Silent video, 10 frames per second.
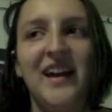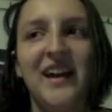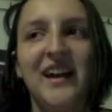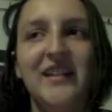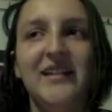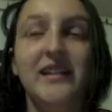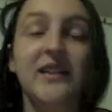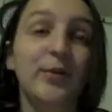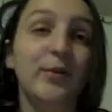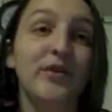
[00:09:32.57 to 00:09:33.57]
then
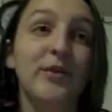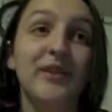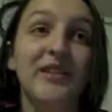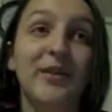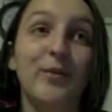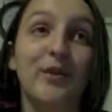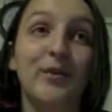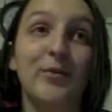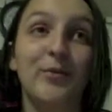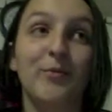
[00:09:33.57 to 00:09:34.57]
there were some things that were
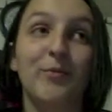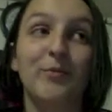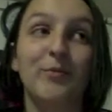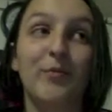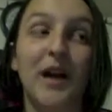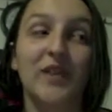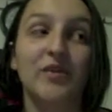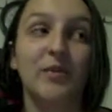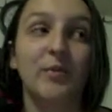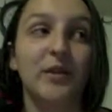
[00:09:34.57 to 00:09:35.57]

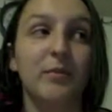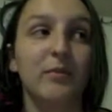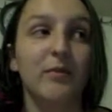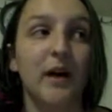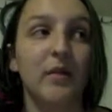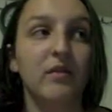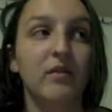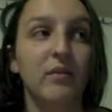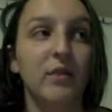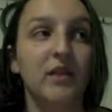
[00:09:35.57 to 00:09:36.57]
actually pretty profound. I
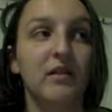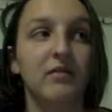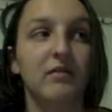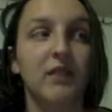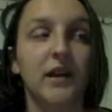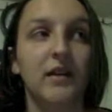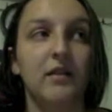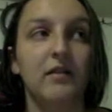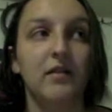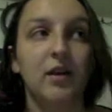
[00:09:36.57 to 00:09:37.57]
mean, like,
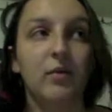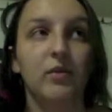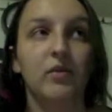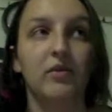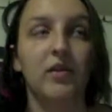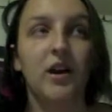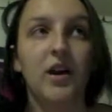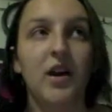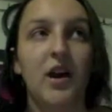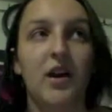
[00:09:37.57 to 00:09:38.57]
there was
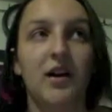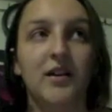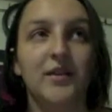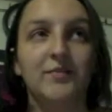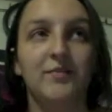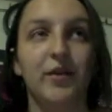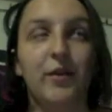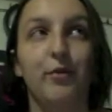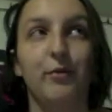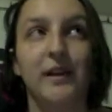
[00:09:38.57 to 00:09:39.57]
the
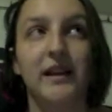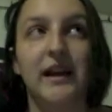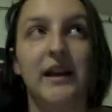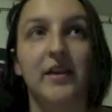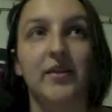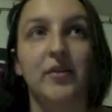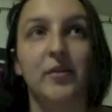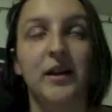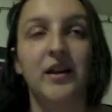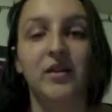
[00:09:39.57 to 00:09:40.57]
3 layers to
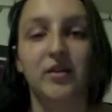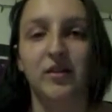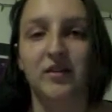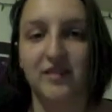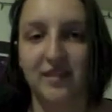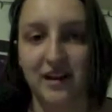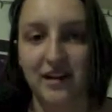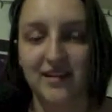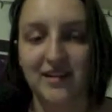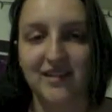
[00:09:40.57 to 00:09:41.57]
it. You could see
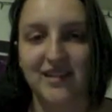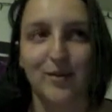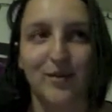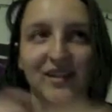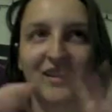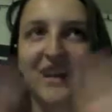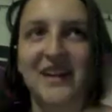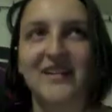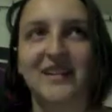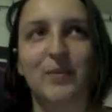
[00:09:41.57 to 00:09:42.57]
it. There were the
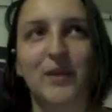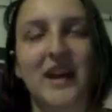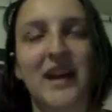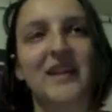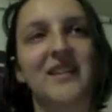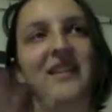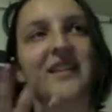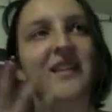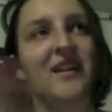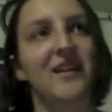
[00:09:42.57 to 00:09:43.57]
light displays and
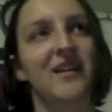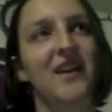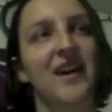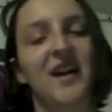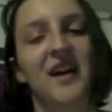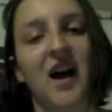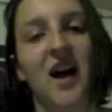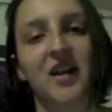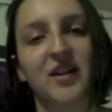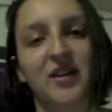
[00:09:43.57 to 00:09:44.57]
the
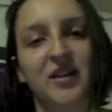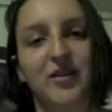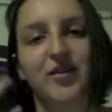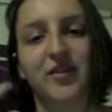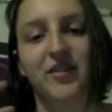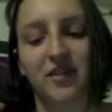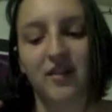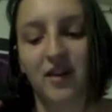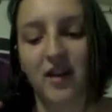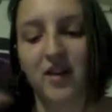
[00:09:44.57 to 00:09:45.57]
colors and
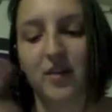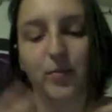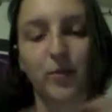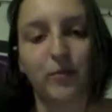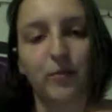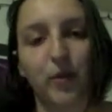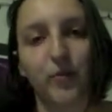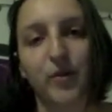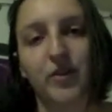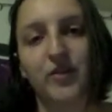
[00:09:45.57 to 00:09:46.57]
the
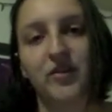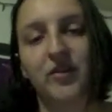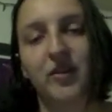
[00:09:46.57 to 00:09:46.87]
performers.